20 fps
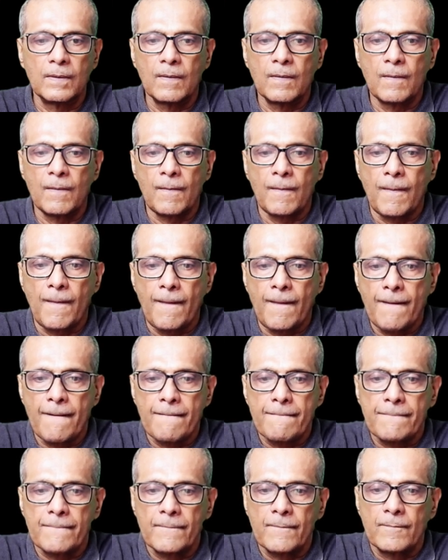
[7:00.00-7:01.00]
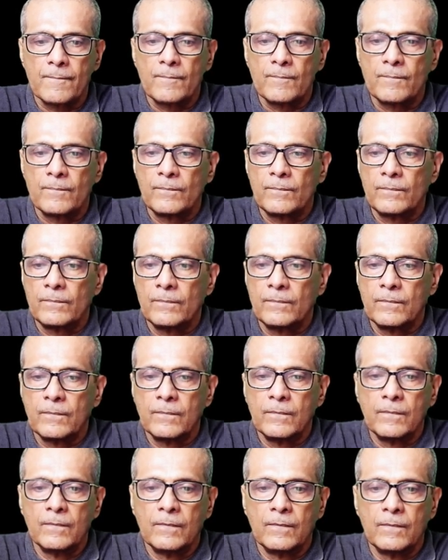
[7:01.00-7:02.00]

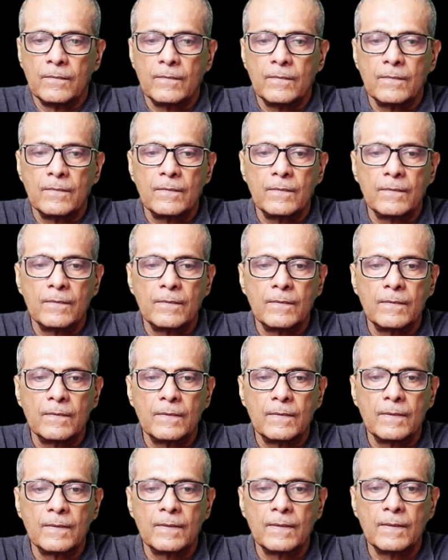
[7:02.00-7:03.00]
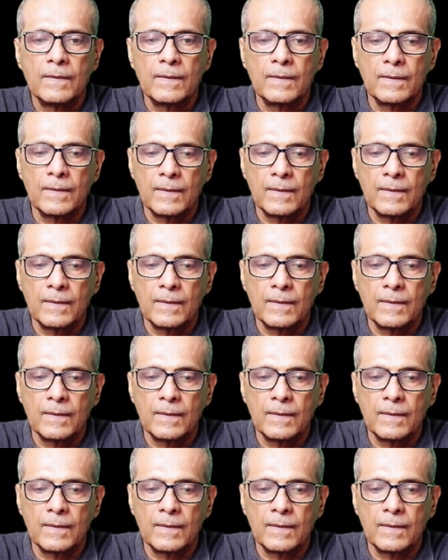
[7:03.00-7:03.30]
No one is speaking in this clip.